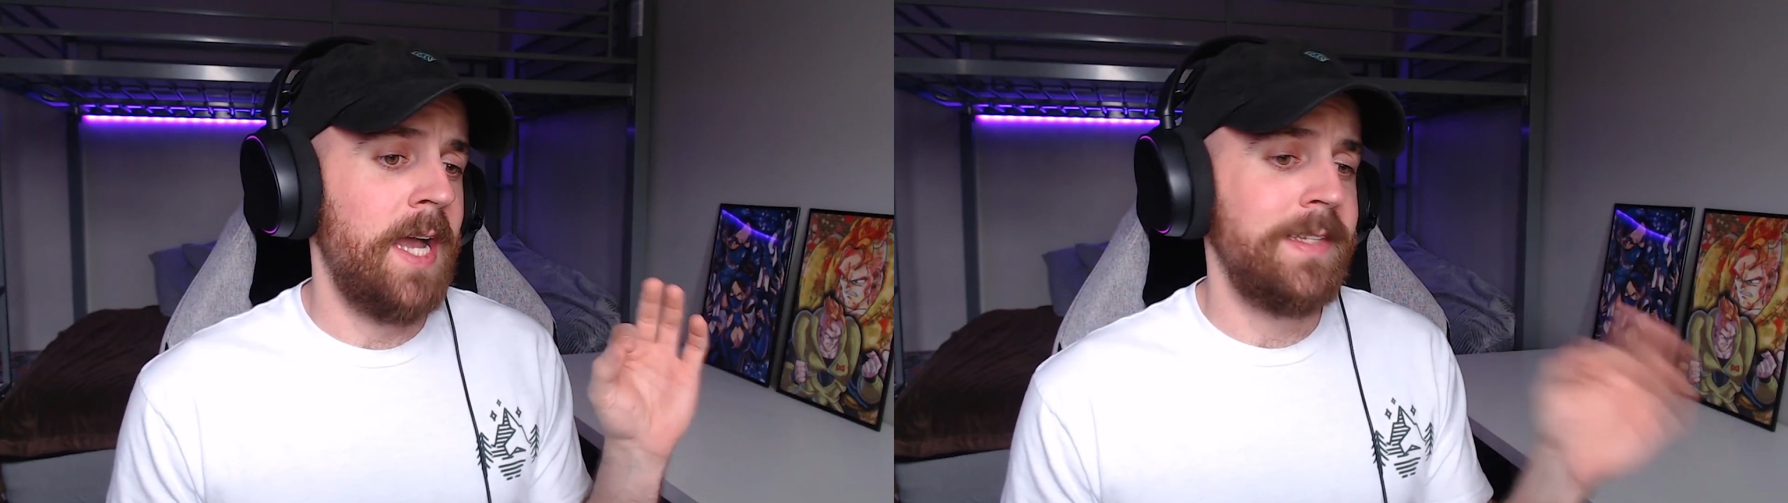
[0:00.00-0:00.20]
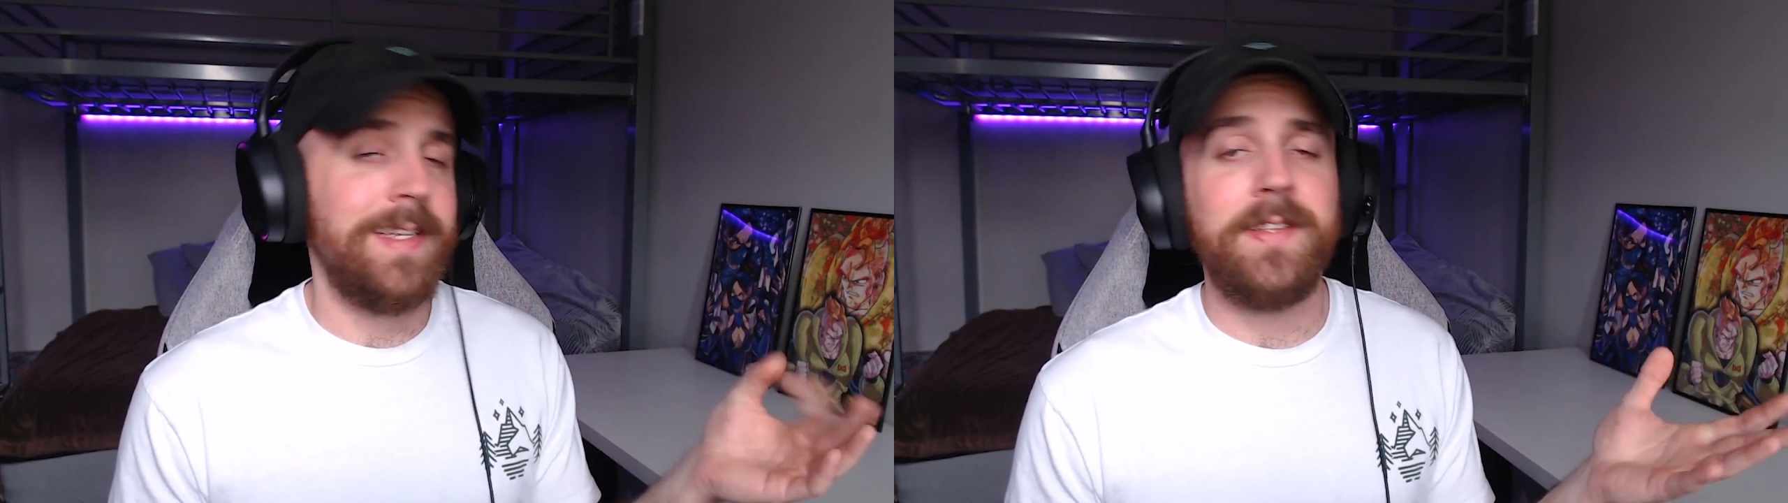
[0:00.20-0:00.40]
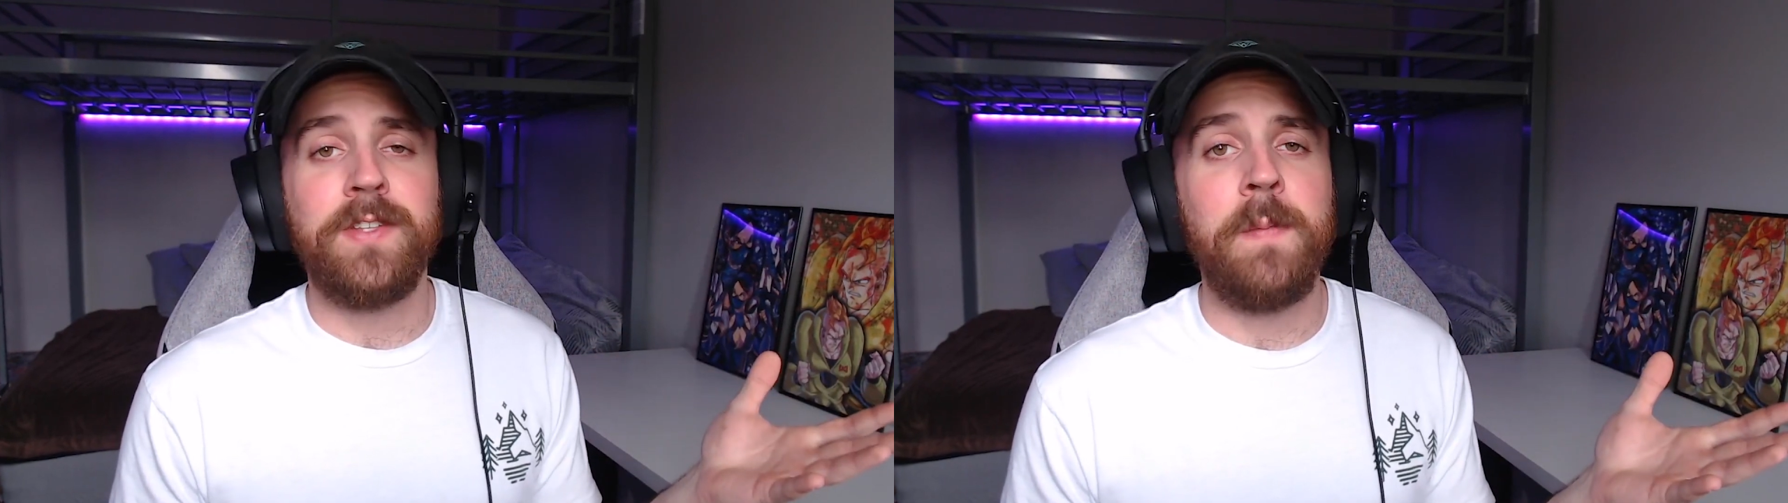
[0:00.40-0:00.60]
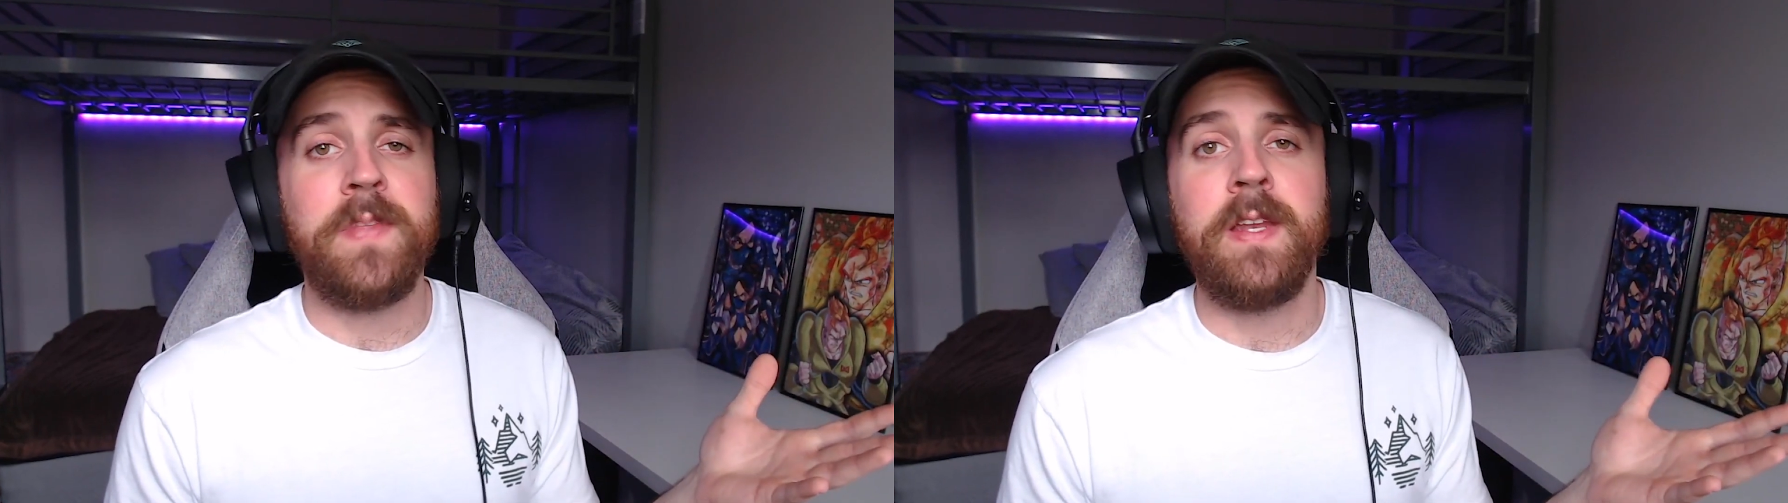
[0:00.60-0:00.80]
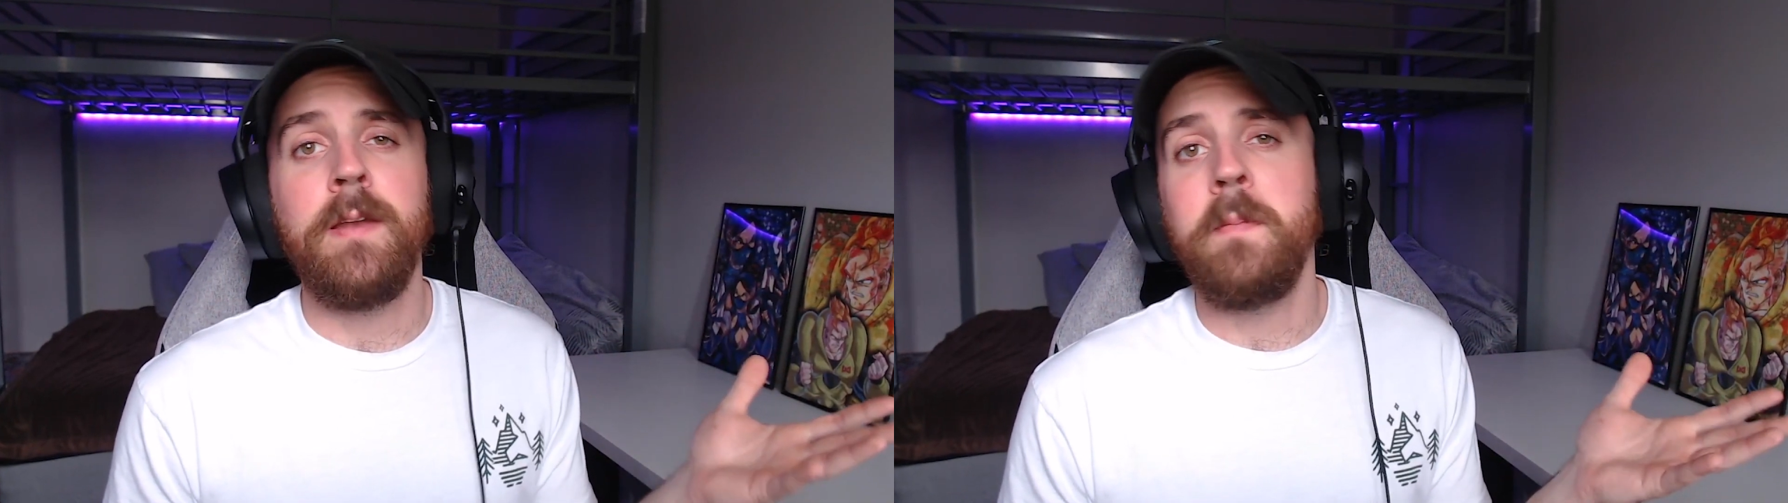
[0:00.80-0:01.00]
I said
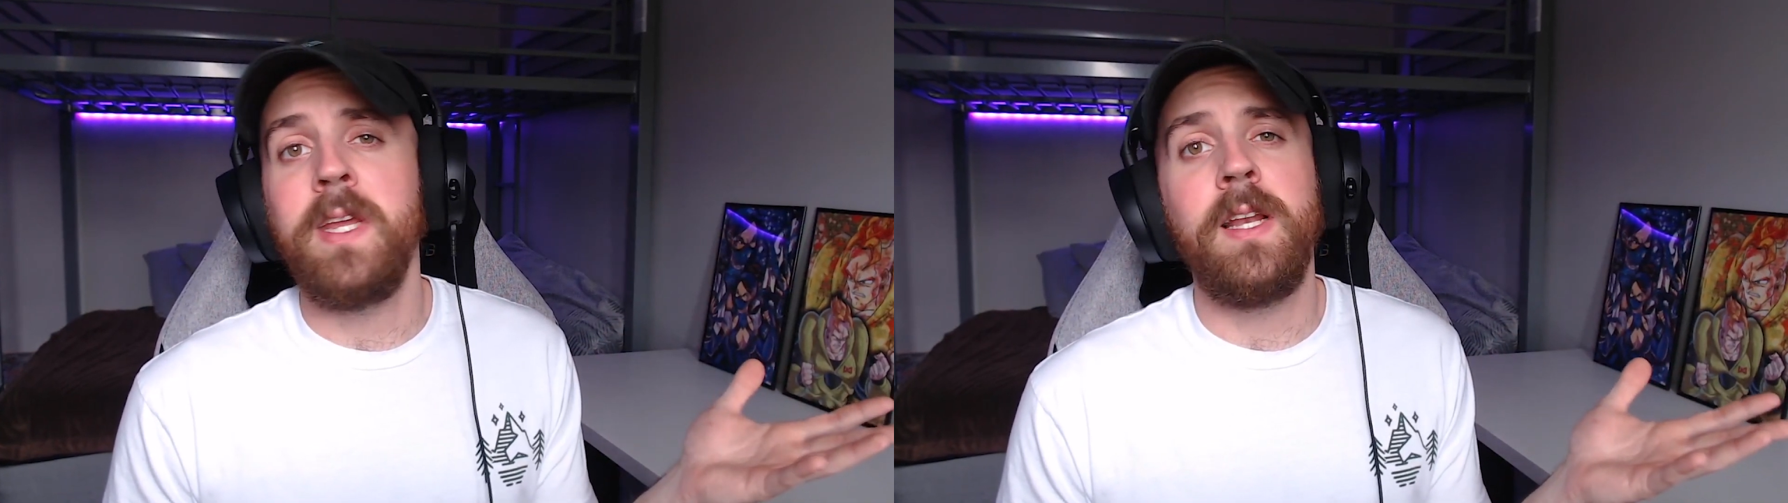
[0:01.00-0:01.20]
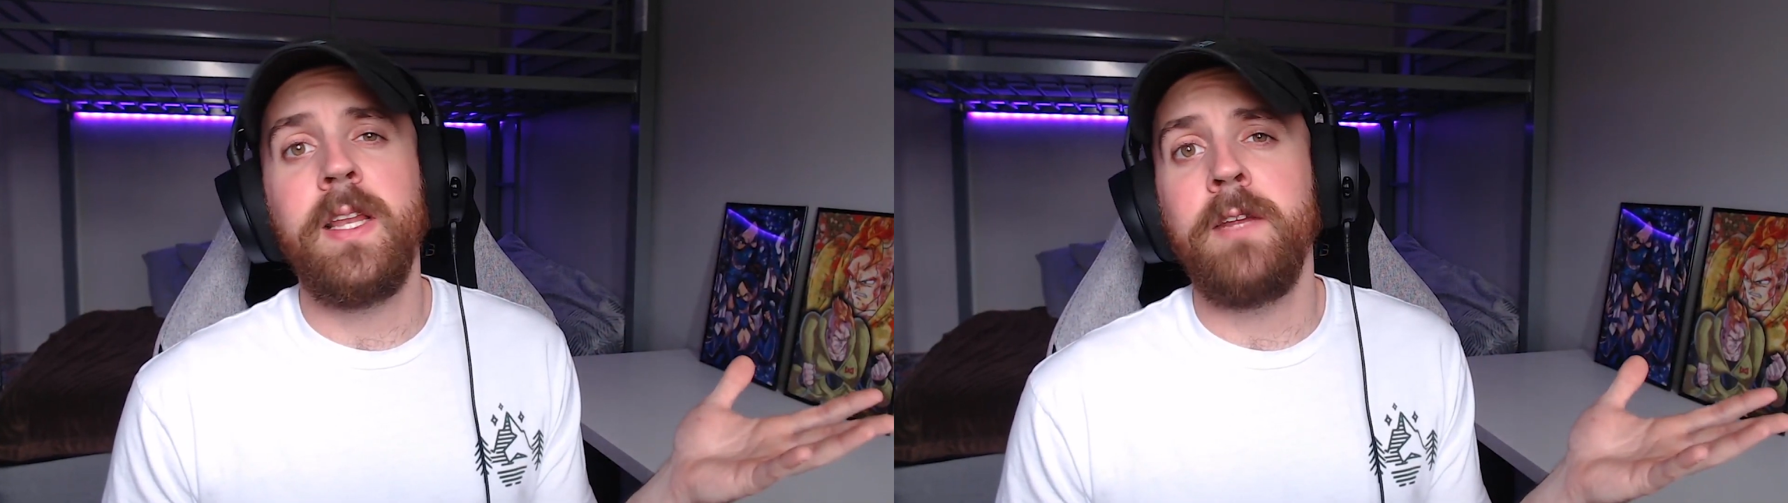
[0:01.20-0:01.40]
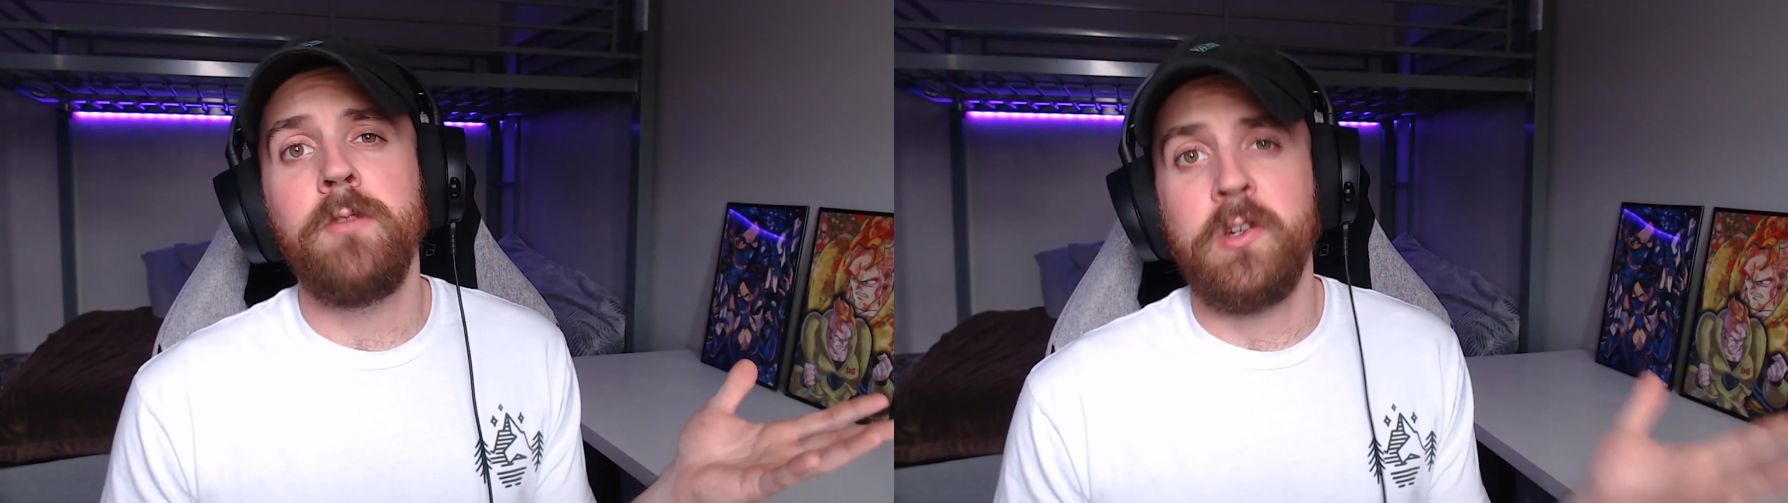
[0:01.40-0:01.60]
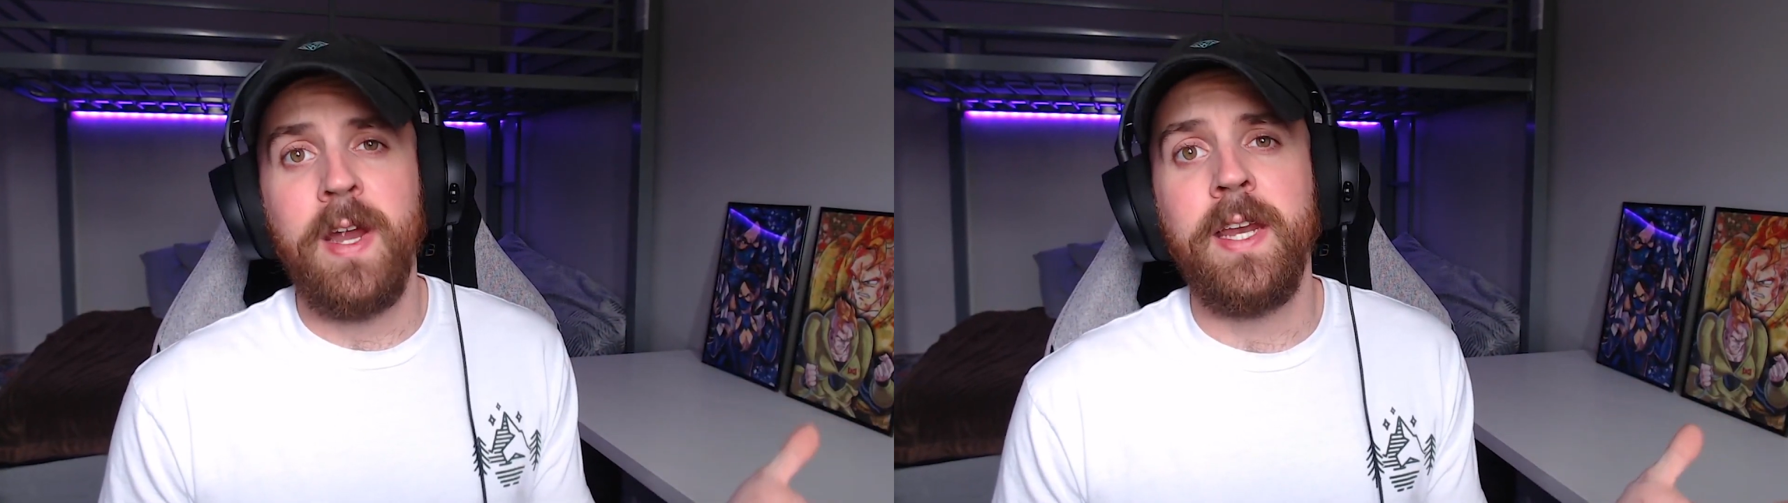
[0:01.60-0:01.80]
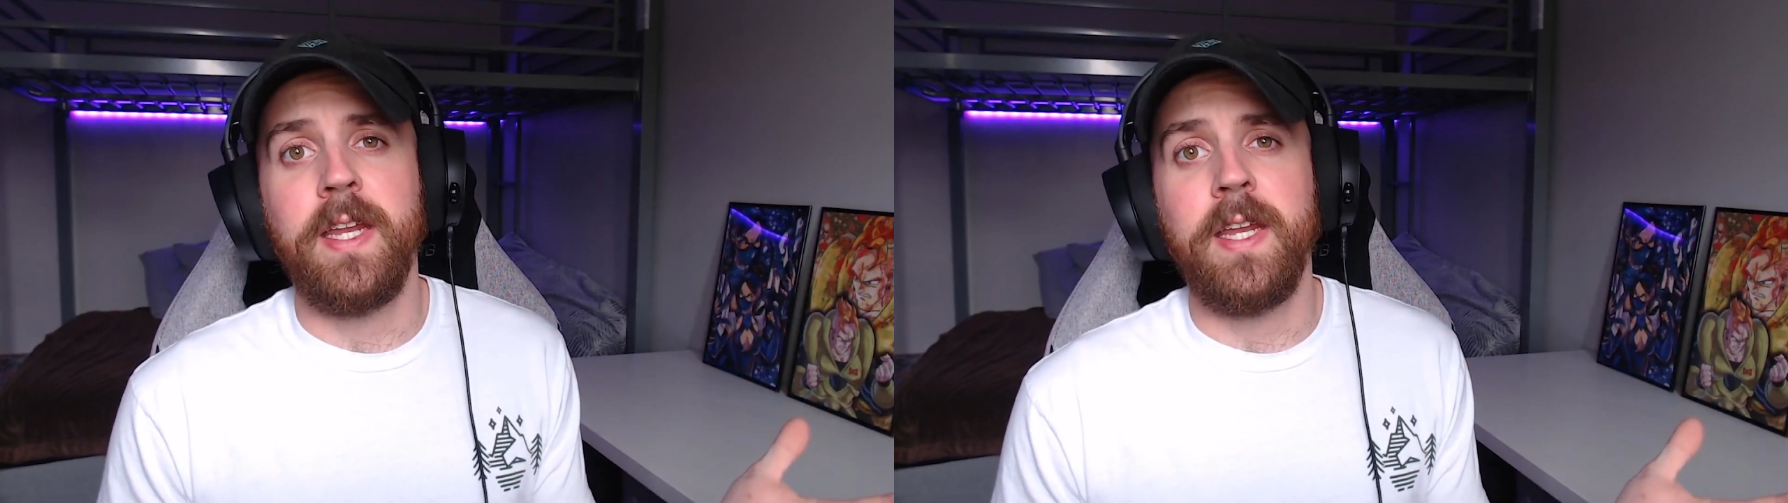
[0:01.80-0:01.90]
something and immediately regretted